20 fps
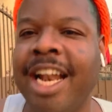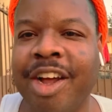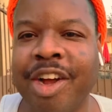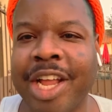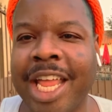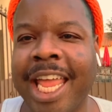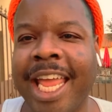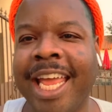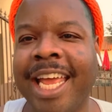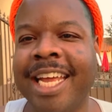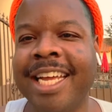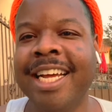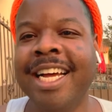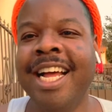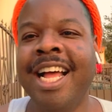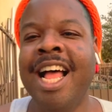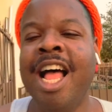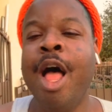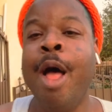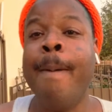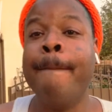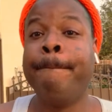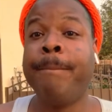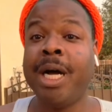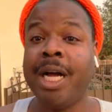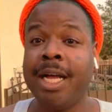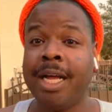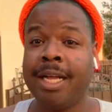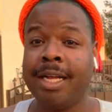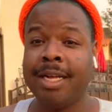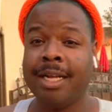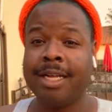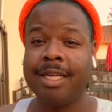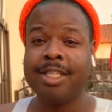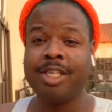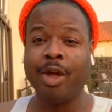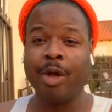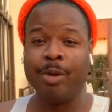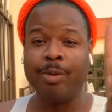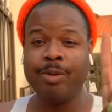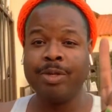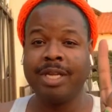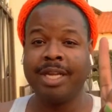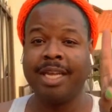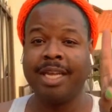okay? But don't